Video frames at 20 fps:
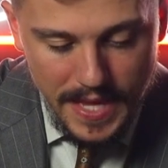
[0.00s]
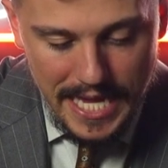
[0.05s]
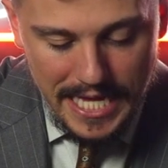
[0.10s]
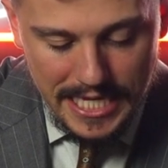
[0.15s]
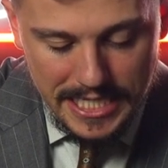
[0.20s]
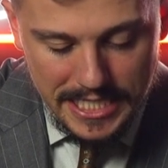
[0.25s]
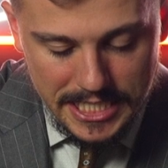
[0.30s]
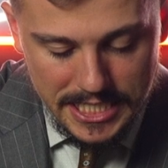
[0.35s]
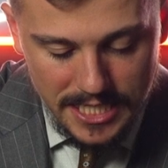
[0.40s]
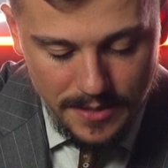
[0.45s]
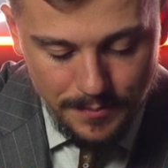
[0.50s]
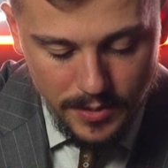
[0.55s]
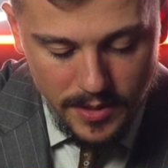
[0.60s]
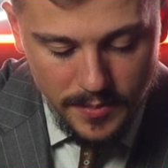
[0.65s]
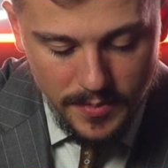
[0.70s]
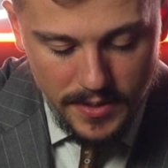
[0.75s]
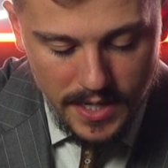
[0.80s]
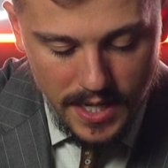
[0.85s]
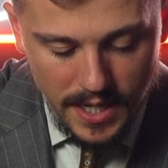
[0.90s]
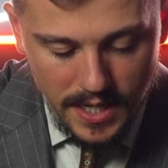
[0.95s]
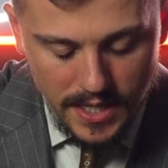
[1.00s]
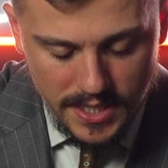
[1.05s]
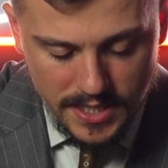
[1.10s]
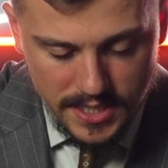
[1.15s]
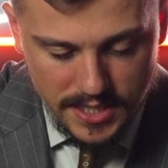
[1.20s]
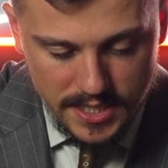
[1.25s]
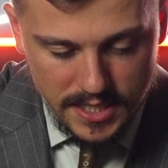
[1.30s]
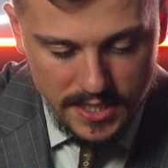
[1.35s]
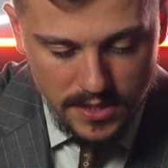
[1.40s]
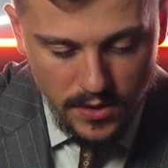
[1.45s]
simply
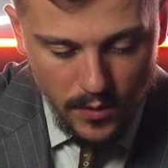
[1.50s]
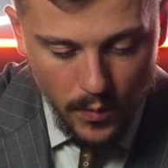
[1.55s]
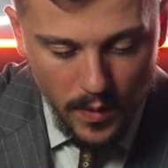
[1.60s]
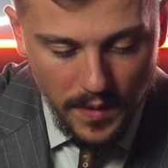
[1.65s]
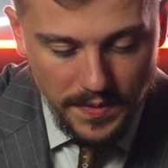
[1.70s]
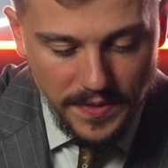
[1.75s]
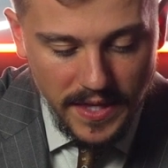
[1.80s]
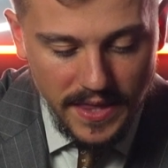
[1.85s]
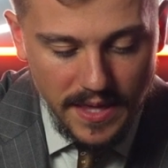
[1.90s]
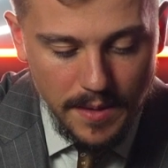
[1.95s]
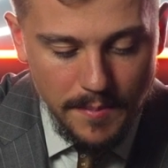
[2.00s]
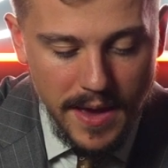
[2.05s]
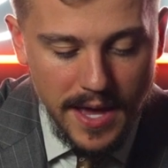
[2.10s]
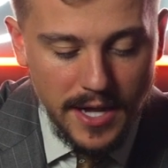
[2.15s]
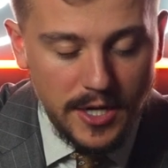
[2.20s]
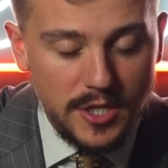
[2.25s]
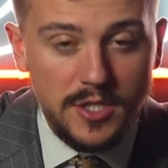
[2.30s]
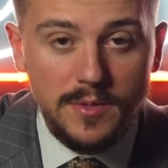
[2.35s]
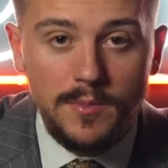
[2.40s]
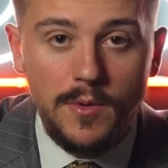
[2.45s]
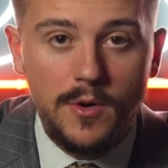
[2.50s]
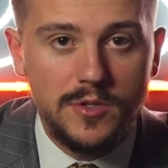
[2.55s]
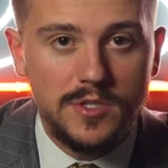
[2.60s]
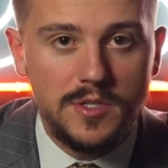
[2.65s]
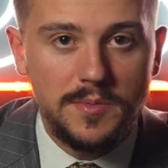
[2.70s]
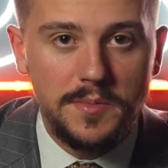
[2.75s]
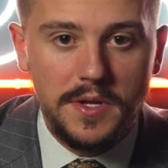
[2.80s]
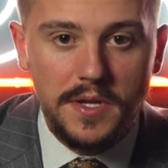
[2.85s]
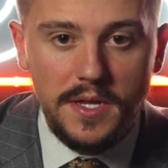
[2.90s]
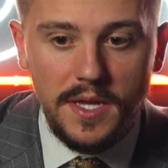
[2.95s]
because the one thing that matters the most to
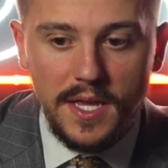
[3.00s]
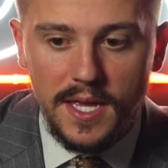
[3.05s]
me,